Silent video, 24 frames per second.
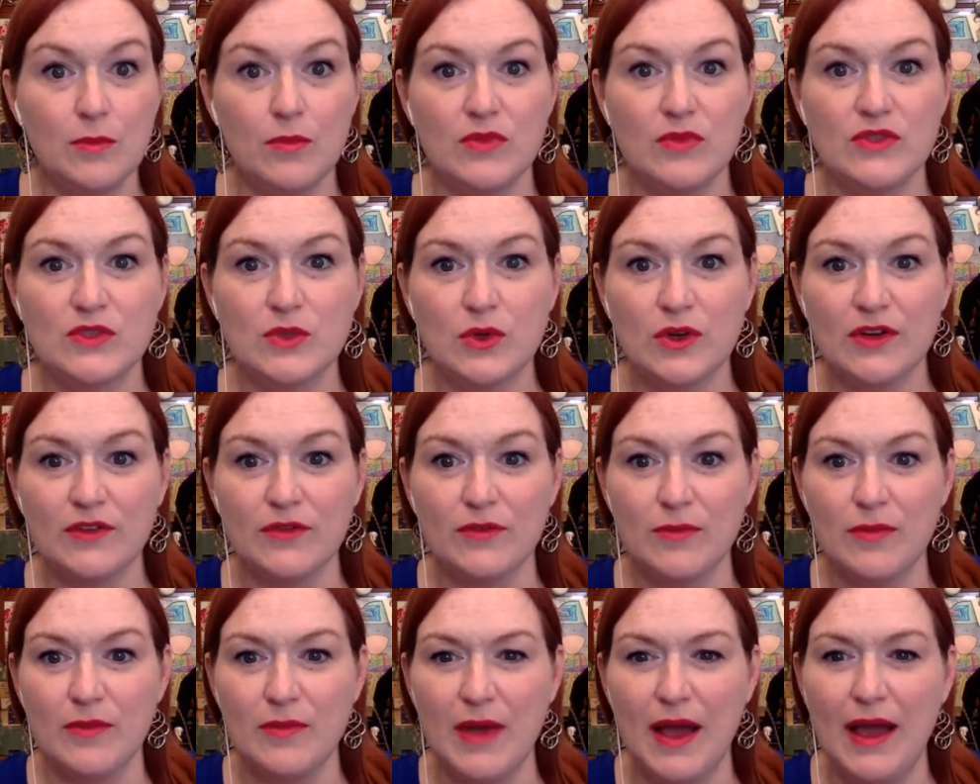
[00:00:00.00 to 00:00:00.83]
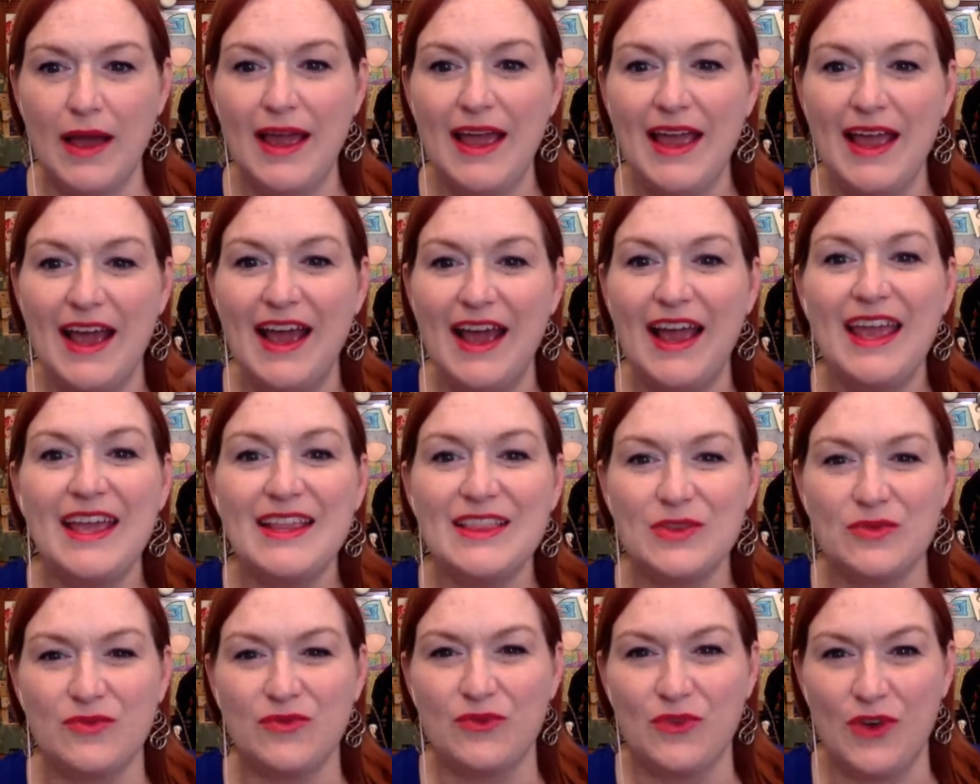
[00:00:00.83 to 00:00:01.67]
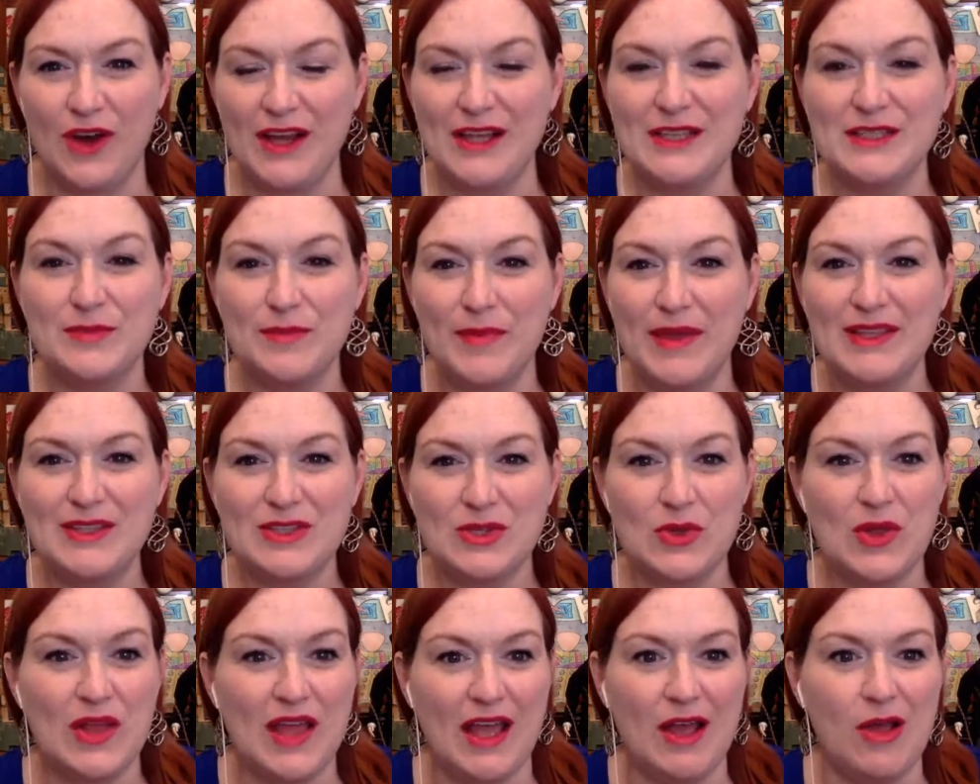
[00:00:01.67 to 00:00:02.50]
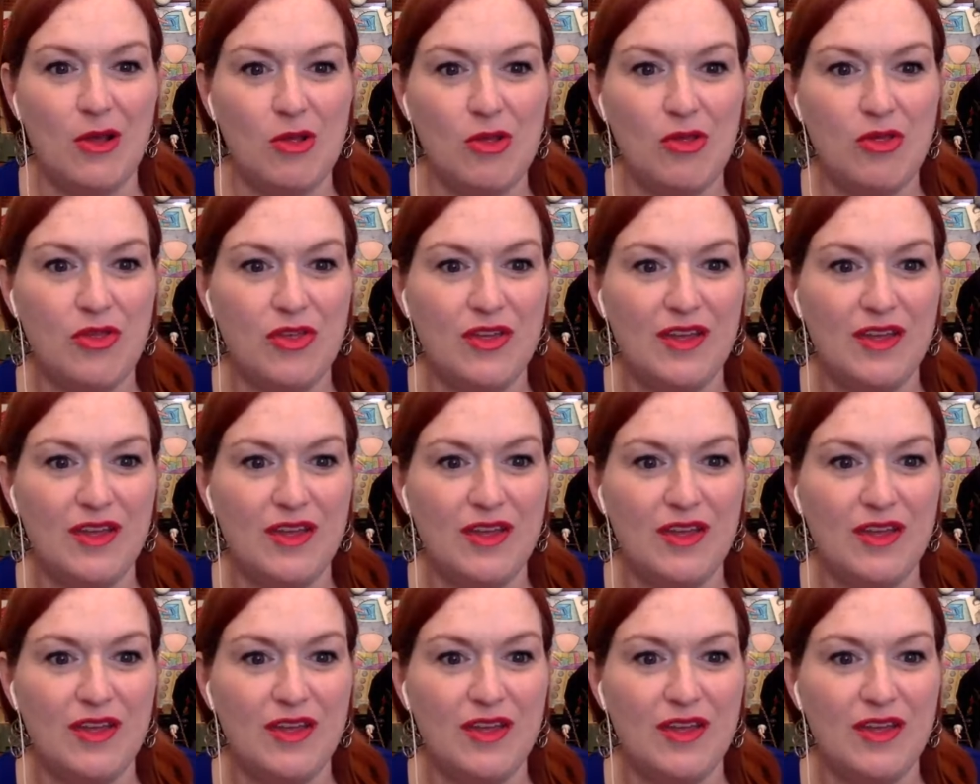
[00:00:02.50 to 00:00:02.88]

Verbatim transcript: sort of, I, I hate the phrase mental health